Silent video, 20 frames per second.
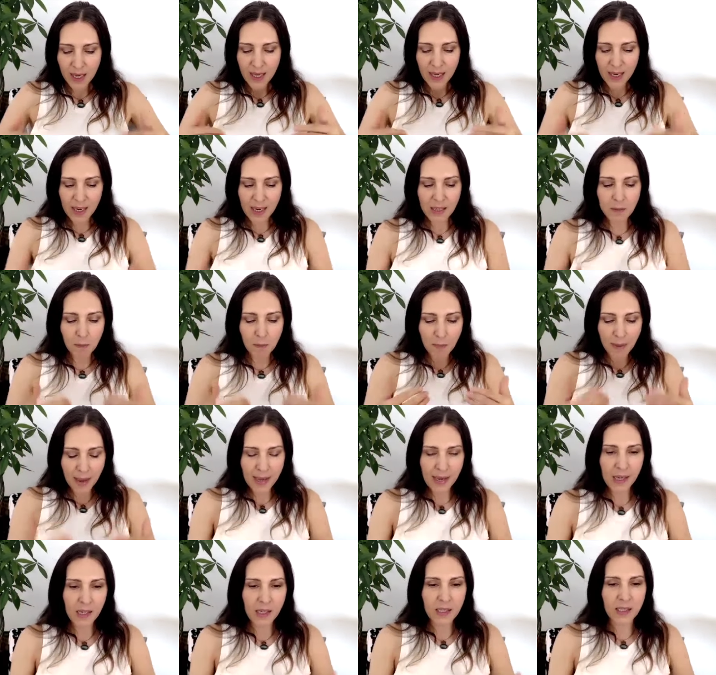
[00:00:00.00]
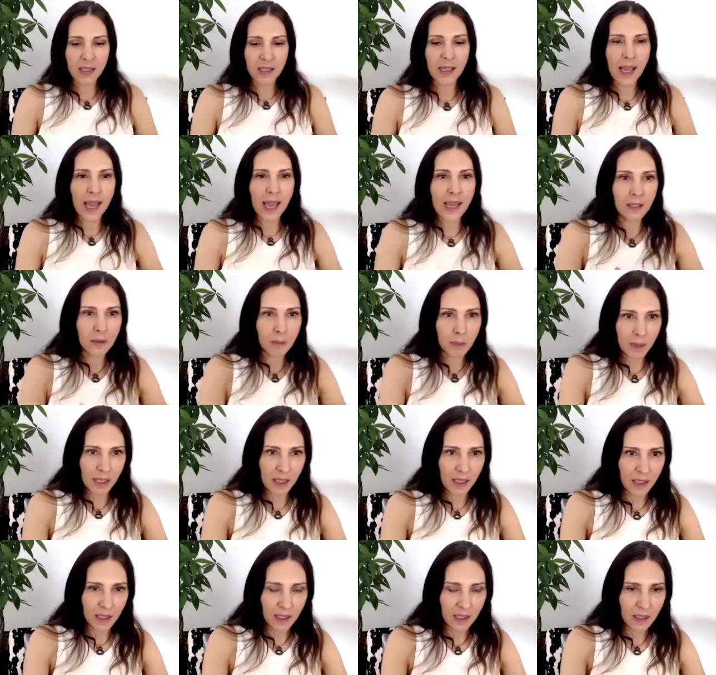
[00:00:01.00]
is made an
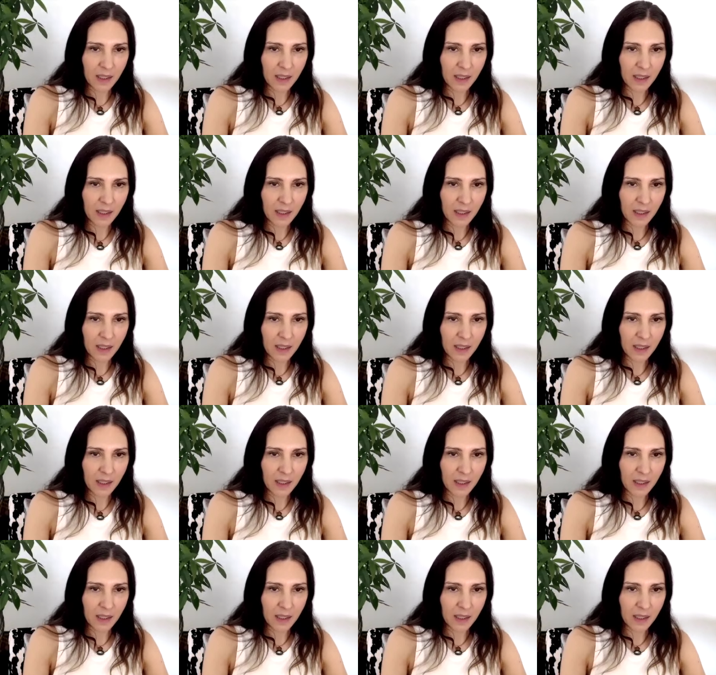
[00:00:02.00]
enemy.